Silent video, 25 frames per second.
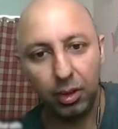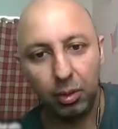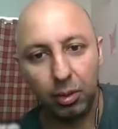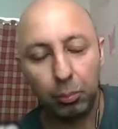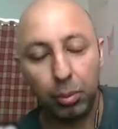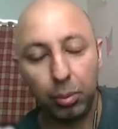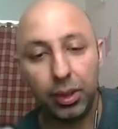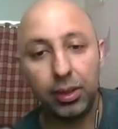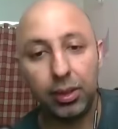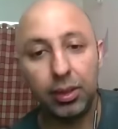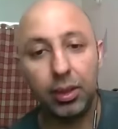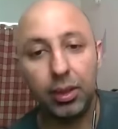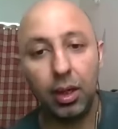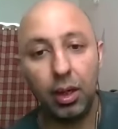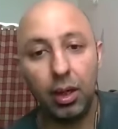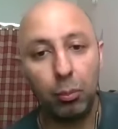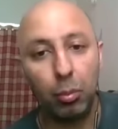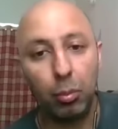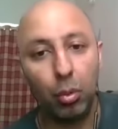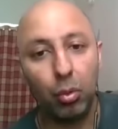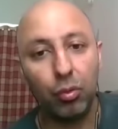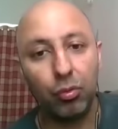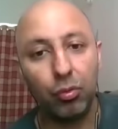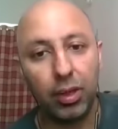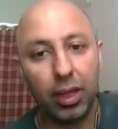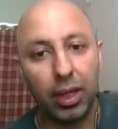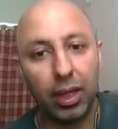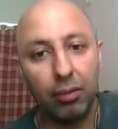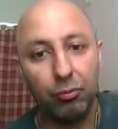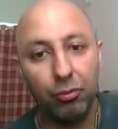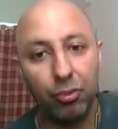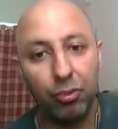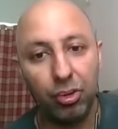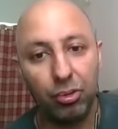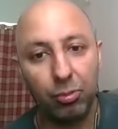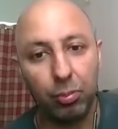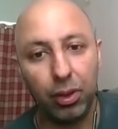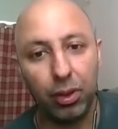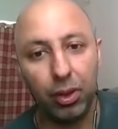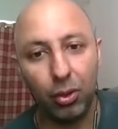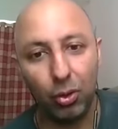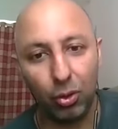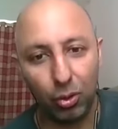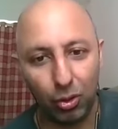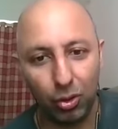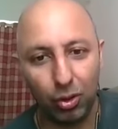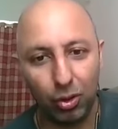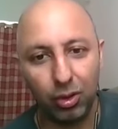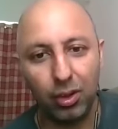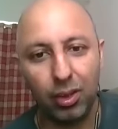But the amount of time we spend
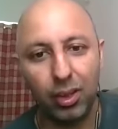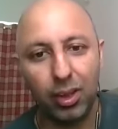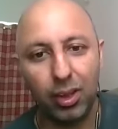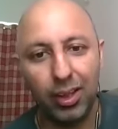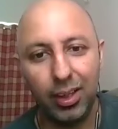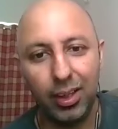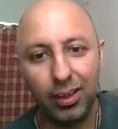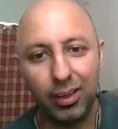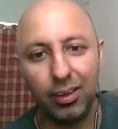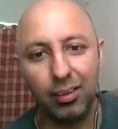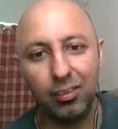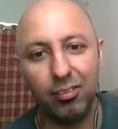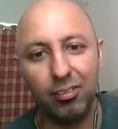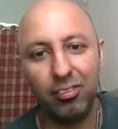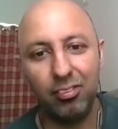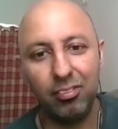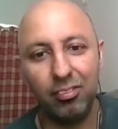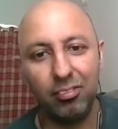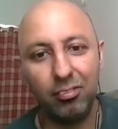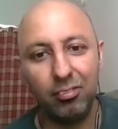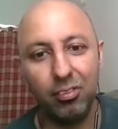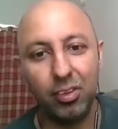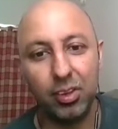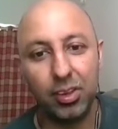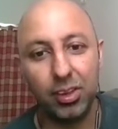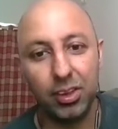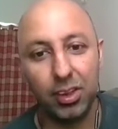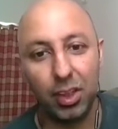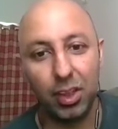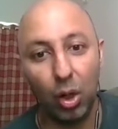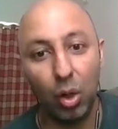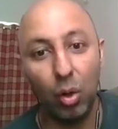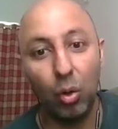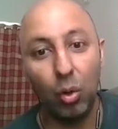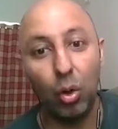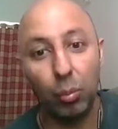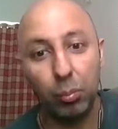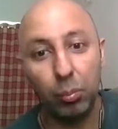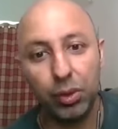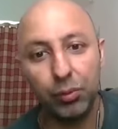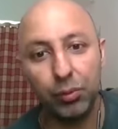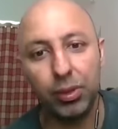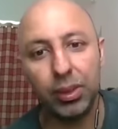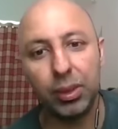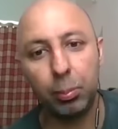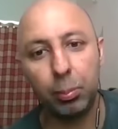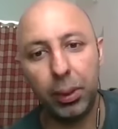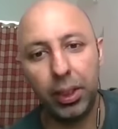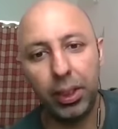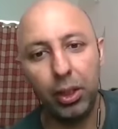on creative versus now how much we
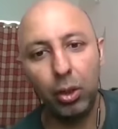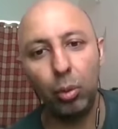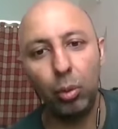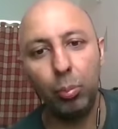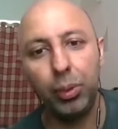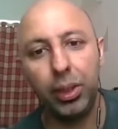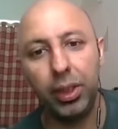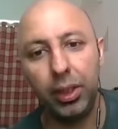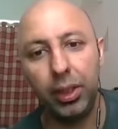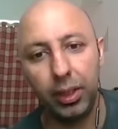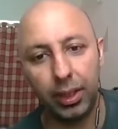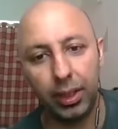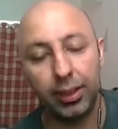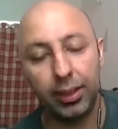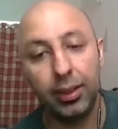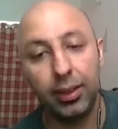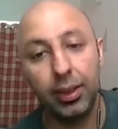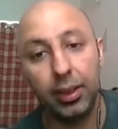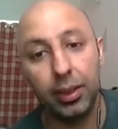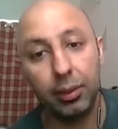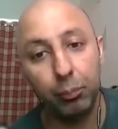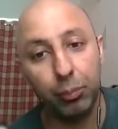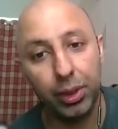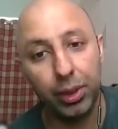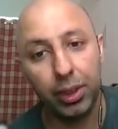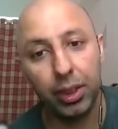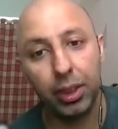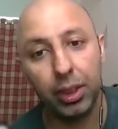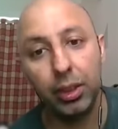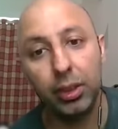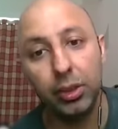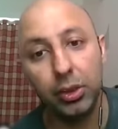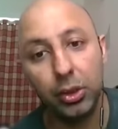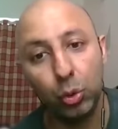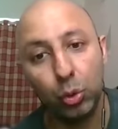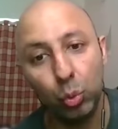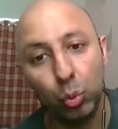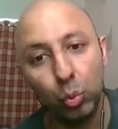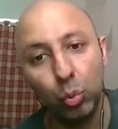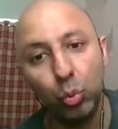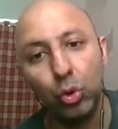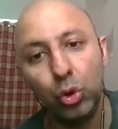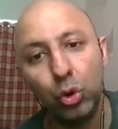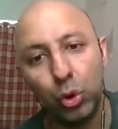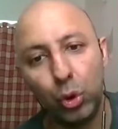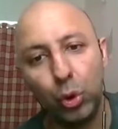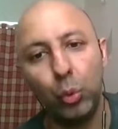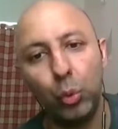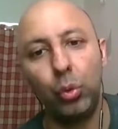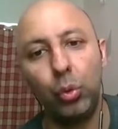are spending on media, I think media is too
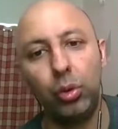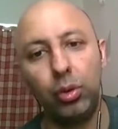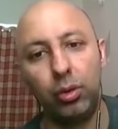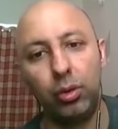skewed.